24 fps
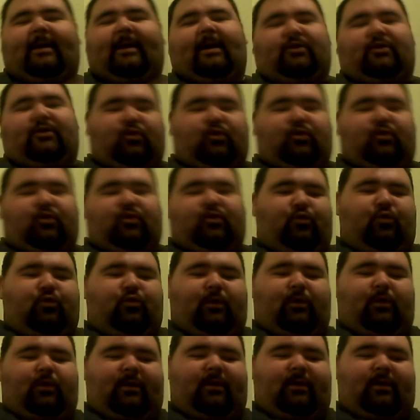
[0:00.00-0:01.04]
to
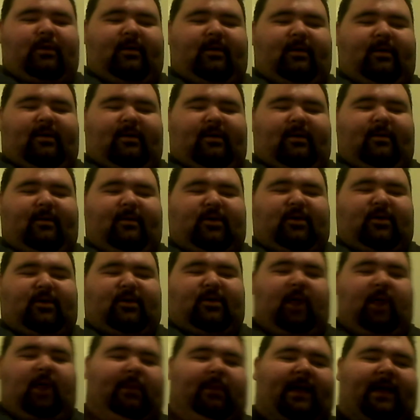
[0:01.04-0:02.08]

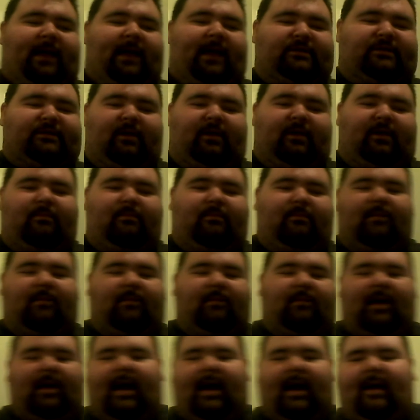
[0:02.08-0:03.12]
top-class film
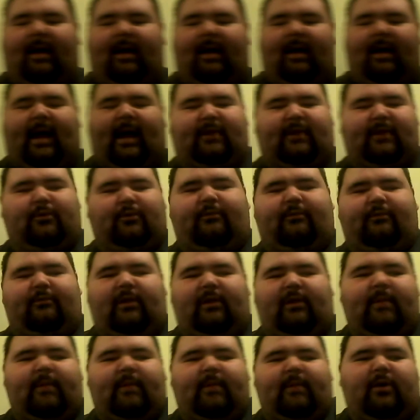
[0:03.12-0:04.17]
actor and
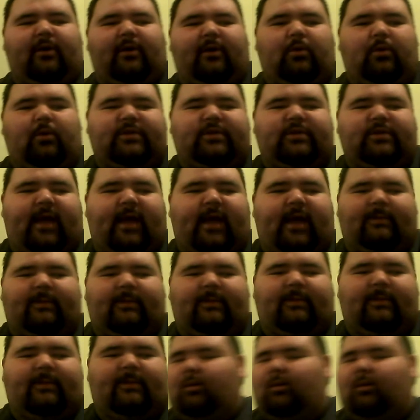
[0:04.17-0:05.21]
filmmaker once again.
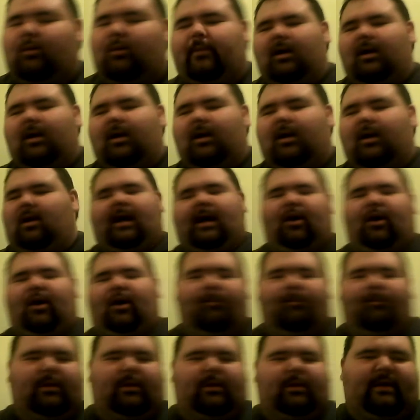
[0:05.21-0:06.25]
So an
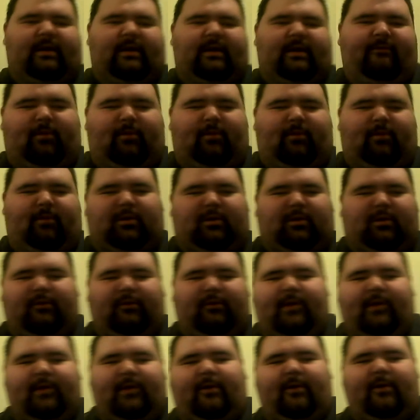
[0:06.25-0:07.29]
unbelievable
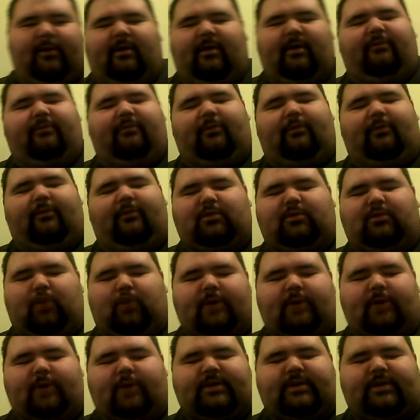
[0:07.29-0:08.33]
career there from
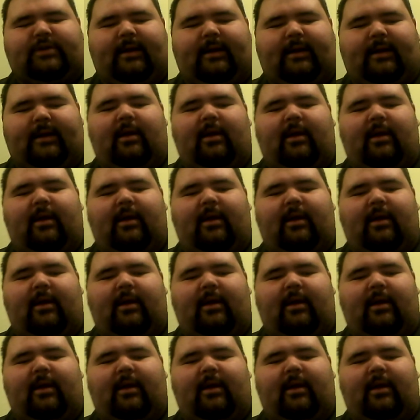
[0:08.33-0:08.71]
Schwarzenegger.